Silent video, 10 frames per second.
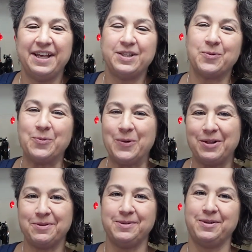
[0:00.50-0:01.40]
guys,
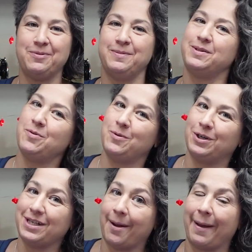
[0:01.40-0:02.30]
welcome to the Whimsical
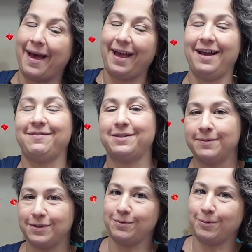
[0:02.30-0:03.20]
Workshop. I have some
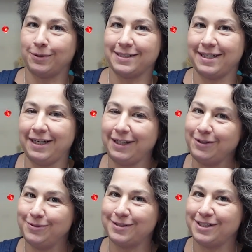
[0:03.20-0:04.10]
super exciting
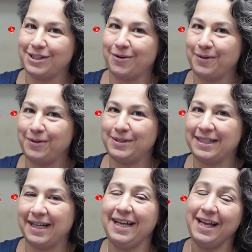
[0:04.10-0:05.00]
news to share with you
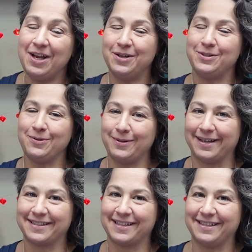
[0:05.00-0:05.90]
today, so
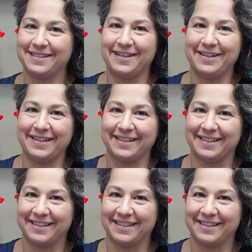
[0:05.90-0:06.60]
let's get started.